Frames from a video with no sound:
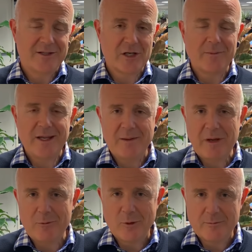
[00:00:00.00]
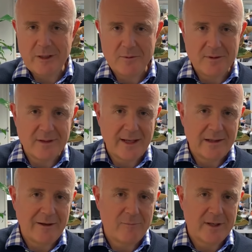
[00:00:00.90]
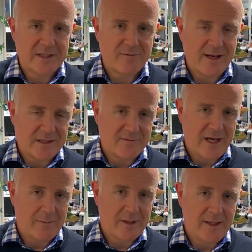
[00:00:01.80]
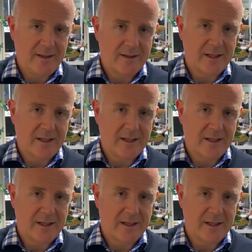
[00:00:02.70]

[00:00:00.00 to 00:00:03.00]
time of year people want to be with loved ones, friends, family,